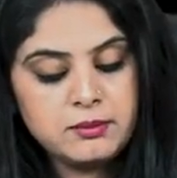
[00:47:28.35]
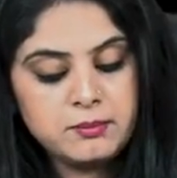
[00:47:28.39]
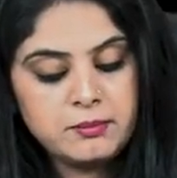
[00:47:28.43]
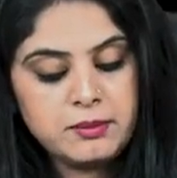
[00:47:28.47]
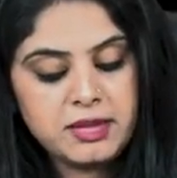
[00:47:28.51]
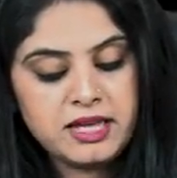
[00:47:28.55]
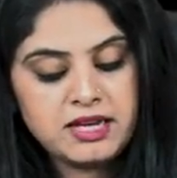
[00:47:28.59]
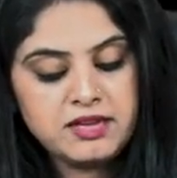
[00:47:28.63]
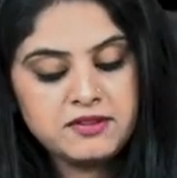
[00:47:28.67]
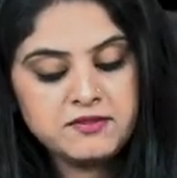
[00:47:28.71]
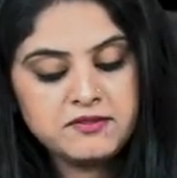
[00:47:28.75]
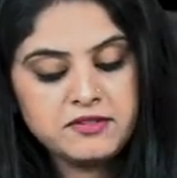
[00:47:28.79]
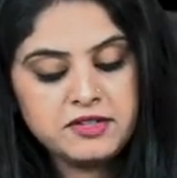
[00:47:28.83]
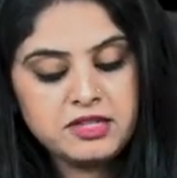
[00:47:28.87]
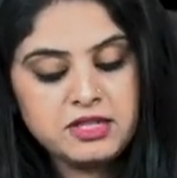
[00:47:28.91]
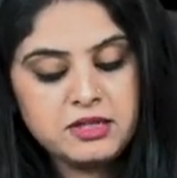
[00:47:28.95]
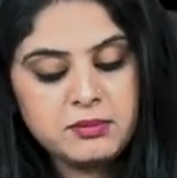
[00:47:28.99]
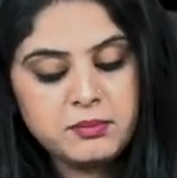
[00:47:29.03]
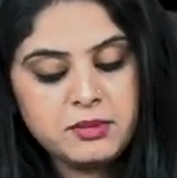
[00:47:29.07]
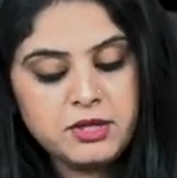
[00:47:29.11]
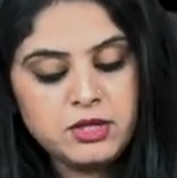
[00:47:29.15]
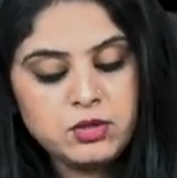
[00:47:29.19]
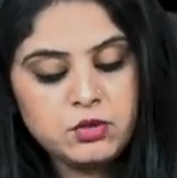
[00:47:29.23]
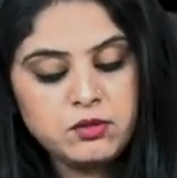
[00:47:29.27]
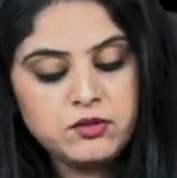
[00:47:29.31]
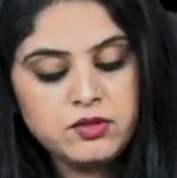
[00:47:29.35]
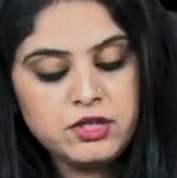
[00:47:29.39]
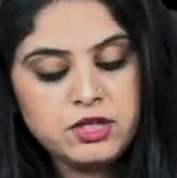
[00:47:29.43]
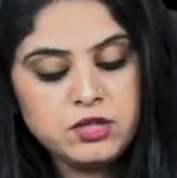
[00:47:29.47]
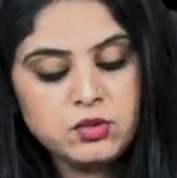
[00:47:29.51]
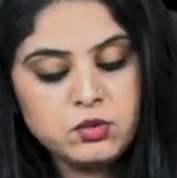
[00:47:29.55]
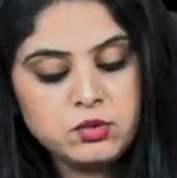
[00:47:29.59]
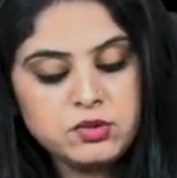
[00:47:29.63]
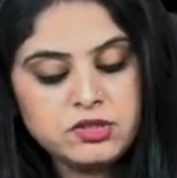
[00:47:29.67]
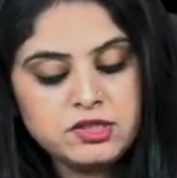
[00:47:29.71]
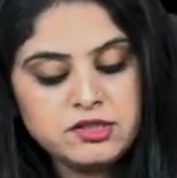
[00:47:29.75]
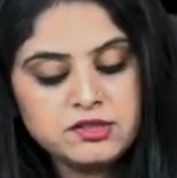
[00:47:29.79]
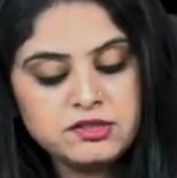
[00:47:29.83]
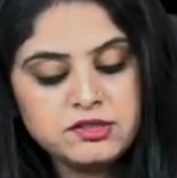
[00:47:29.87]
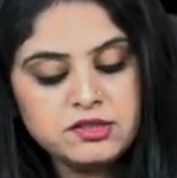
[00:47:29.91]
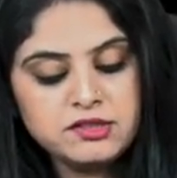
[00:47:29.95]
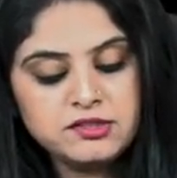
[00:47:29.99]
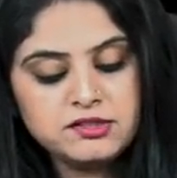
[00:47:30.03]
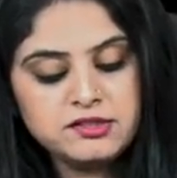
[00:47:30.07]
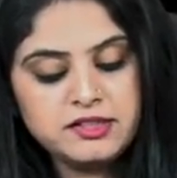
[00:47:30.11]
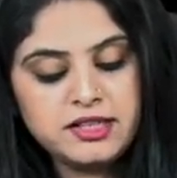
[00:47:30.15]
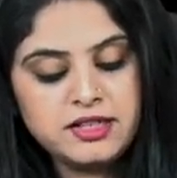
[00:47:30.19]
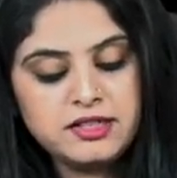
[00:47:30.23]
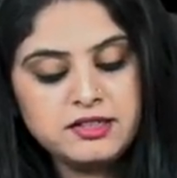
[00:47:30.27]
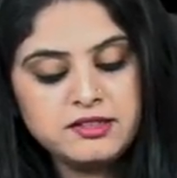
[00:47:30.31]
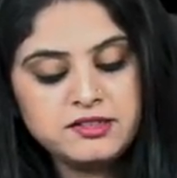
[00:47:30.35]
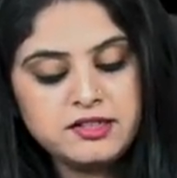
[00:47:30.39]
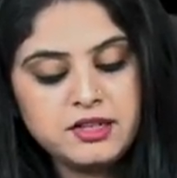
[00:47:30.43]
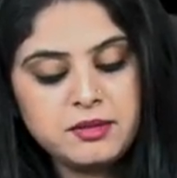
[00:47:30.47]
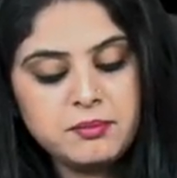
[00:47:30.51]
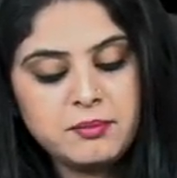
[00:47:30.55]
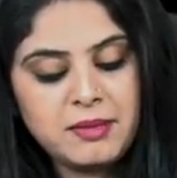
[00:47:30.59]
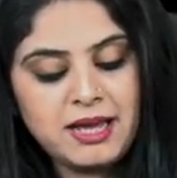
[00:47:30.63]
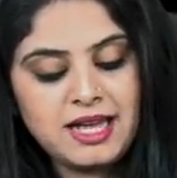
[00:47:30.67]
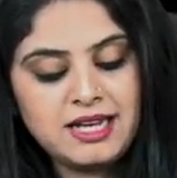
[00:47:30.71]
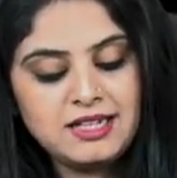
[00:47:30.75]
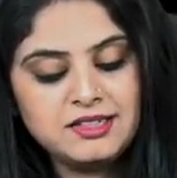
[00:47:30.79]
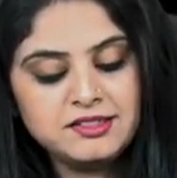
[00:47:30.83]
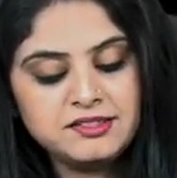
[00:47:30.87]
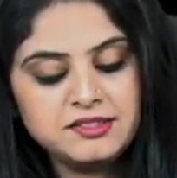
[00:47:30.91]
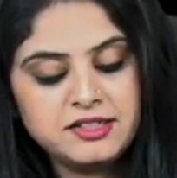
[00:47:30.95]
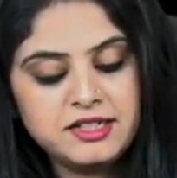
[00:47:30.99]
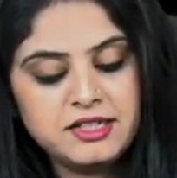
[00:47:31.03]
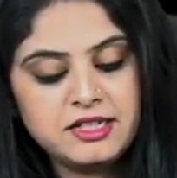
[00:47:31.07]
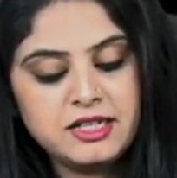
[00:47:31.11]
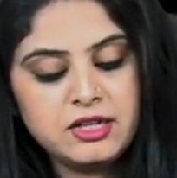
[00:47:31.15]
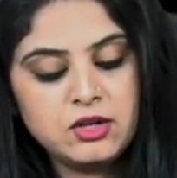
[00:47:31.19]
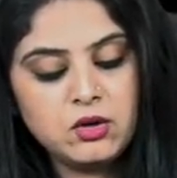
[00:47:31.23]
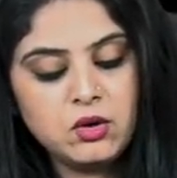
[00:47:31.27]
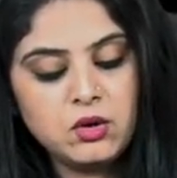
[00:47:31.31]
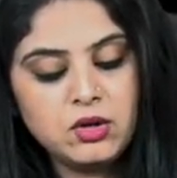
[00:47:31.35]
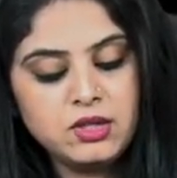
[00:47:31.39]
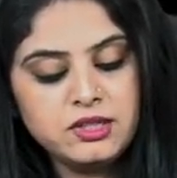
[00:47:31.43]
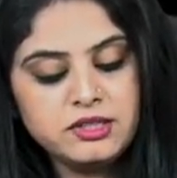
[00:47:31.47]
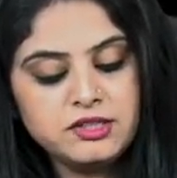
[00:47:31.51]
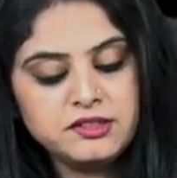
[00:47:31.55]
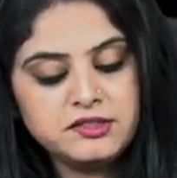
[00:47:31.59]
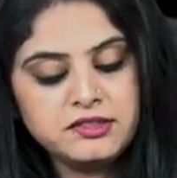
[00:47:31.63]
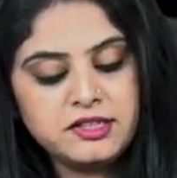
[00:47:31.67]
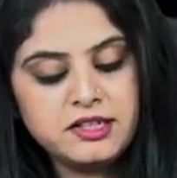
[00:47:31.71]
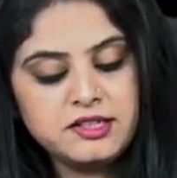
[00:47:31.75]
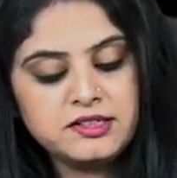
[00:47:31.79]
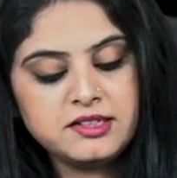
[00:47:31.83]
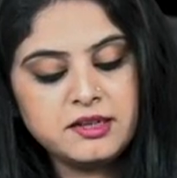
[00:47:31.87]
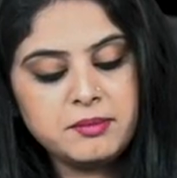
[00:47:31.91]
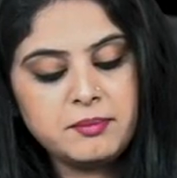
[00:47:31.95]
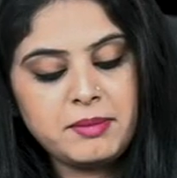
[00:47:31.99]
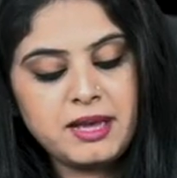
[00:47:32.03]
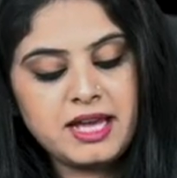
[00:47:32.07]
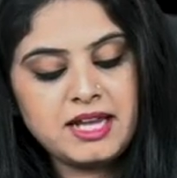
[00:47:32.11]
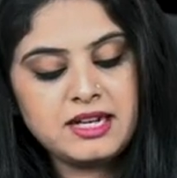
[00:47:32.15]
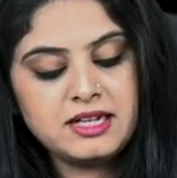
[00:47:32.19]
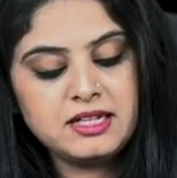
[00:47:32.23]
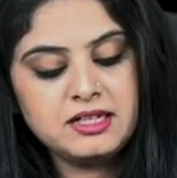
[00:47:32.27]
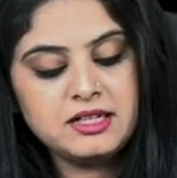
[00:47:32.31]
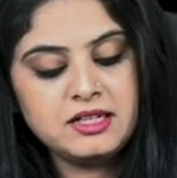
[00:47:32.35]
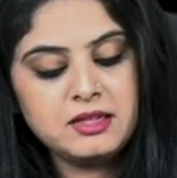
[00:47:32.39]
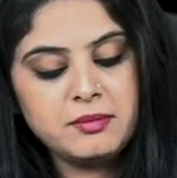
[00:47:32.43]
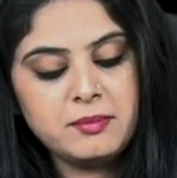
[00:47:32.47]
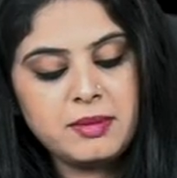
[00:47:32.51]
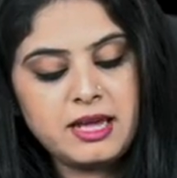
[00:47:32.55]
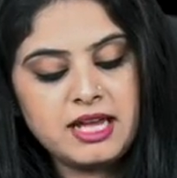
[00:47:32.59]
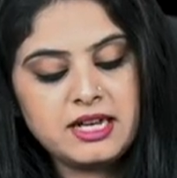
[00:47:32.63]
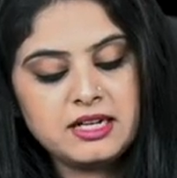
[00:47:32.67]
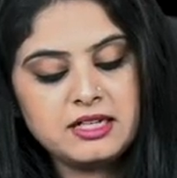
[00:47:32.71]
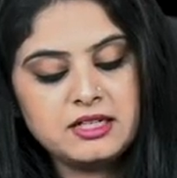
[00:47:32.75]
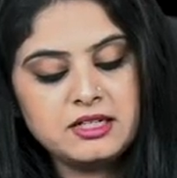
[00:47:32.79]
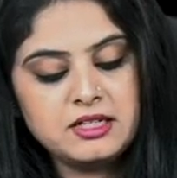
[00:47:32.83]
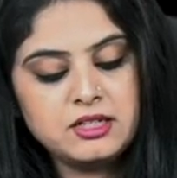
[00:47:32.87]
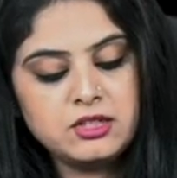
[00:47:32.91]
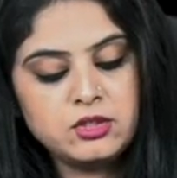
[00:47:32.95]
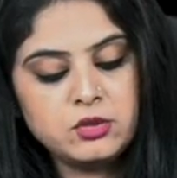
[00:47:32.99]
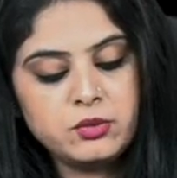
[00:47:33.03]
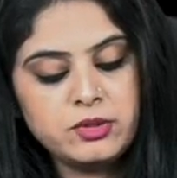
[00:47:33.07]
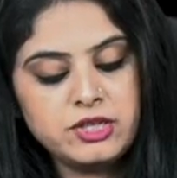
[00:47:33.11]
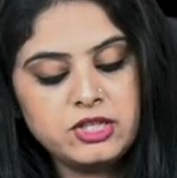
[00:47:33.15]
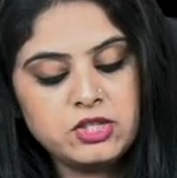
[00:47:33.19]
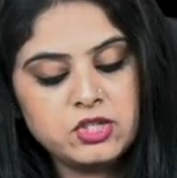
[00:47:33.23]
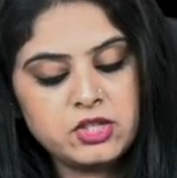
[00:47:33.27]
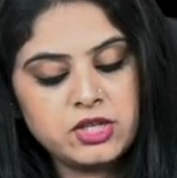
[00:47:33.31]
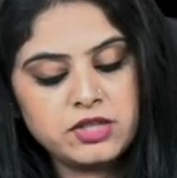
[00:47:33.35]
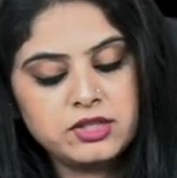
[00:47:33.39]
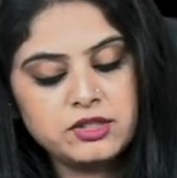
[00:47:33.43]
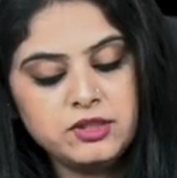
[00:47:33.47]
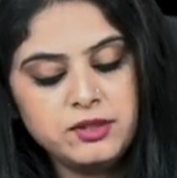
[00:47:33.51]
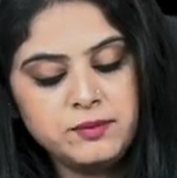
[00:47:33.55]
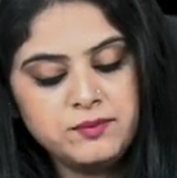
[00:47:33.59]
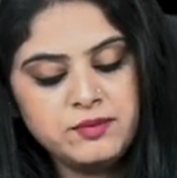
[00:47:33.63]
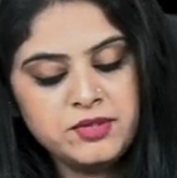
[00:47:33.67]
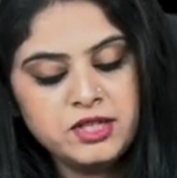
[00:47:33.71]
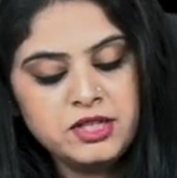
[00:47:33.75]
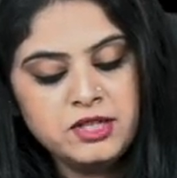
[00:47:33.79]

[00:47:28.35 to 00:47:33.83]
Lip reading: Periphery pe you will notice the cells are palisading. All the cells are parallel to each other.